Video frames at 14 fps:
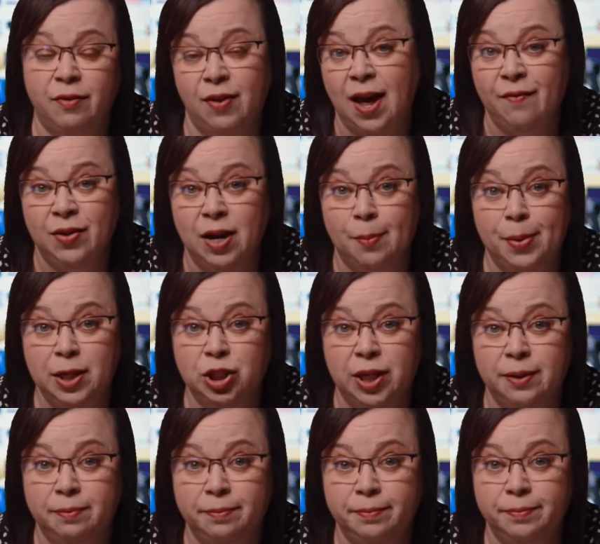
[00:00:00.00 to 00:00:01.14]
of having a
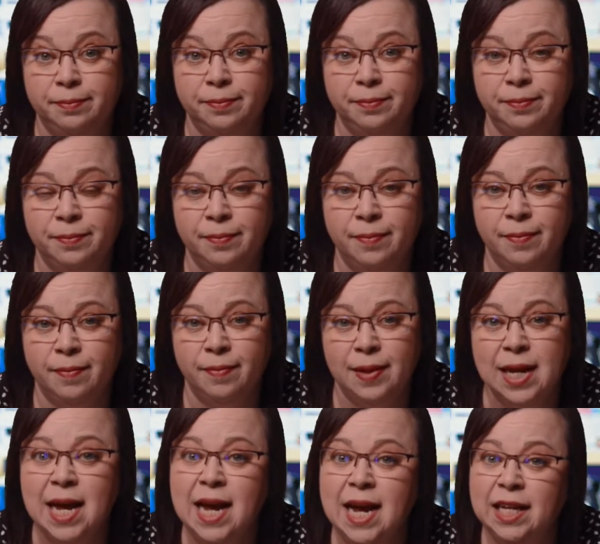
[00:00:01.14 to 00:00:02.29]
budget?
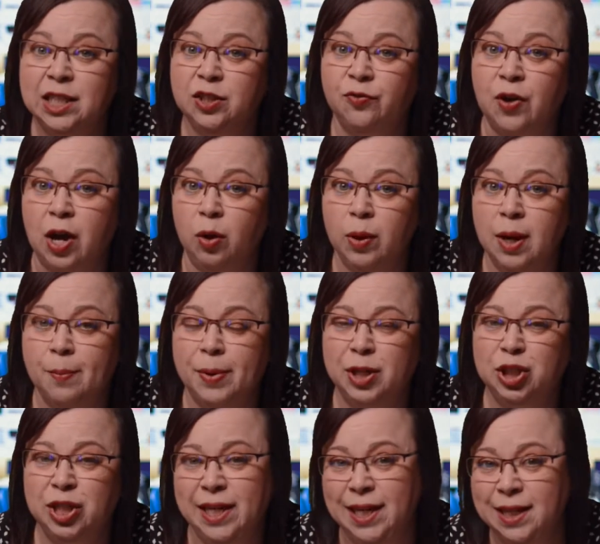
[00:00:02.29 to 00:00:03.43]
Is following a
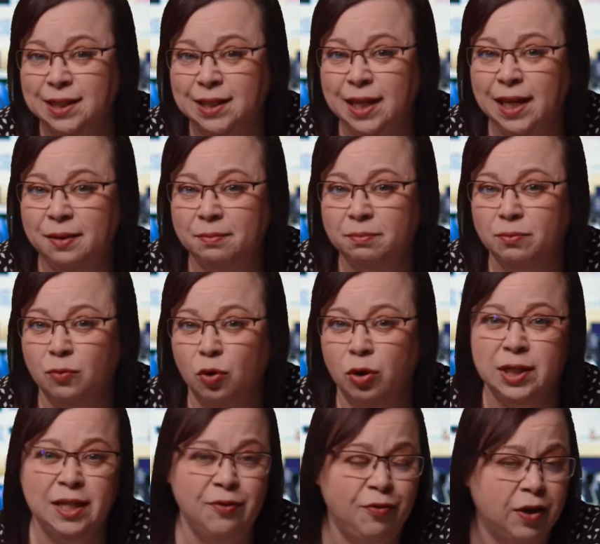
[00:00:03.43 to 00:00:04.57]
budget easy
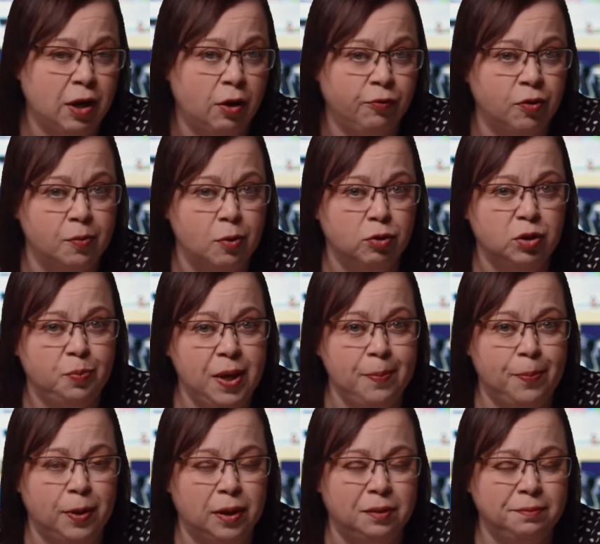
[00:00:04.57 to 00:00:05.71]
or difficult for most
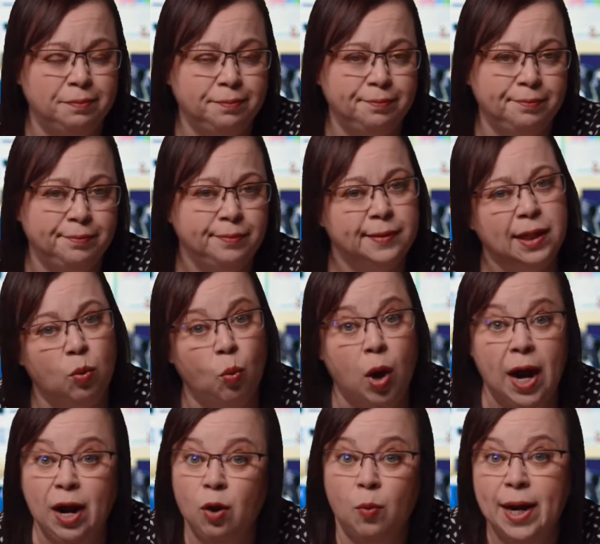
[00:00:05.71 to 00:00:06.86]
people?
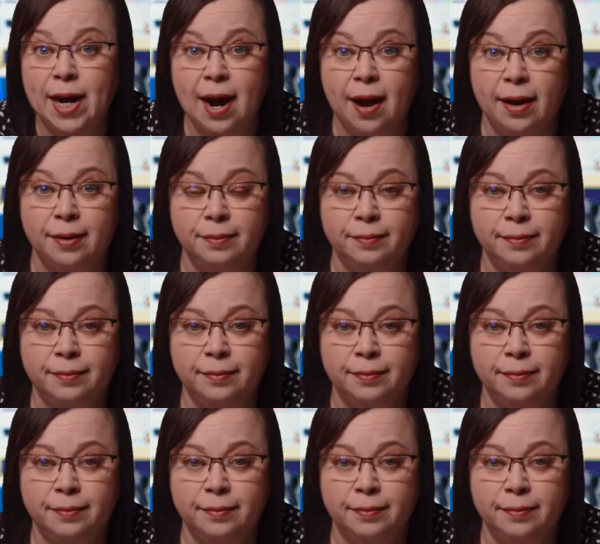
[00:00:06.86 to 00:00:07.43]
Why or why not?